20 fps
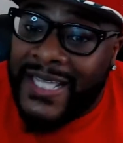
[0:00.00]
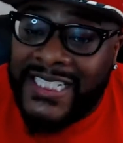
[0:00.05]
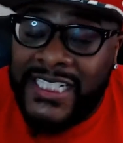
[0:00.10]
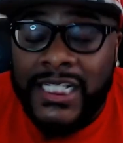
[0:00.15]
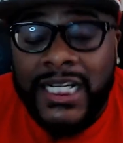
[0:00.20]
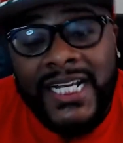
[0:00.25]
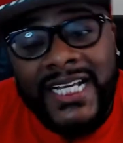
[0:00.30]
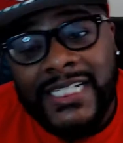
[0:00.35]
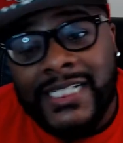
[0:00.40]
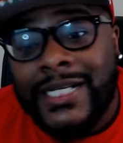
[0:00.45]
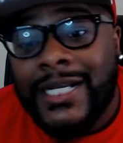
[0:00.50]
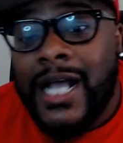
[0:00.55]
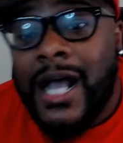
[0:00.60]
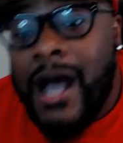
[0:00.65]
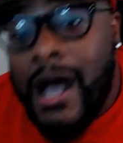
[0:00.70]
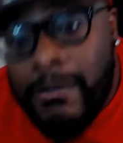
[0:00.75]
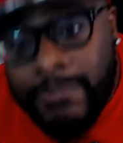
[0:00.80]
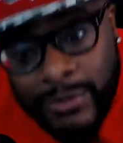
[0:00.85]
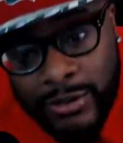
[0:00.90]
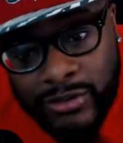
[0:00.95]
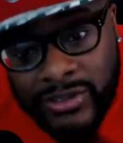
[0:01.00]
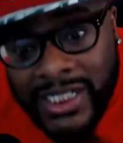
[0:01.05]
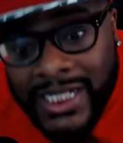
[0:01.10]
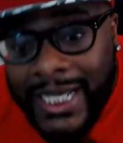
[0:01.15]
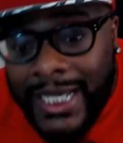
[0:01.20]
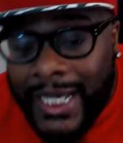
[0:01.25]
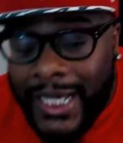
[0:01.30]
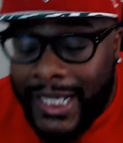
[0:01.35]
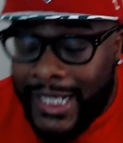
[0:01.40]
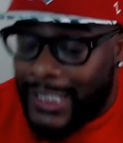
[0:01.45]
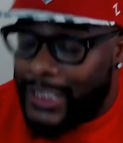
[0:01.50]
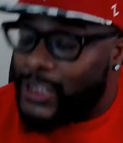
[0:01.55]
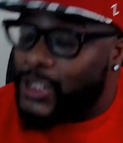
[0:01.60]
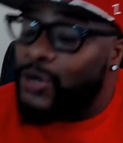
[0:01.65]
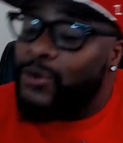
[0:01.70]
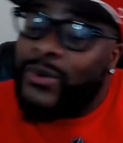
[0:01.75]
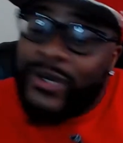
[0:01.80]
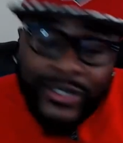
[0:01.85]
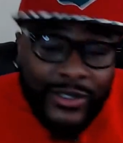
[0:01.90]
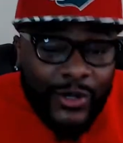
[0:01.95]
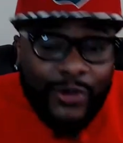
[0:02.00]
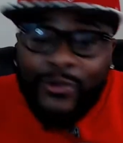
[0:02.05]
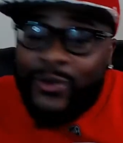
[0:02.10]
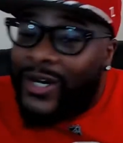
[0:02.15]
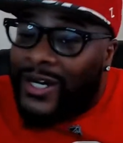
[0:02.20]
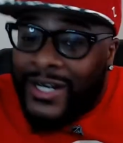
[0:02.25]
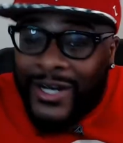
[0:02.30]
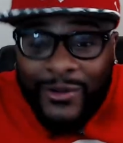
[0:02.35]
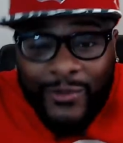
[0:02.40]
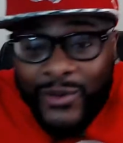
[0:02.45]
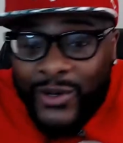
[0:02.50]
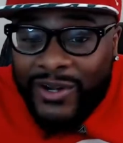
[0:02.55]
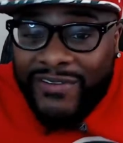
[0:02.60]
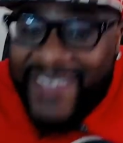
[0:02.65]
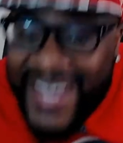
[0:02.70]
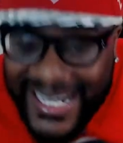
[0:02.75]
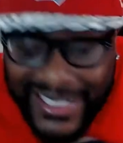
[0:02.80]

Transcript: It's a couples thing. So we're on the Vegas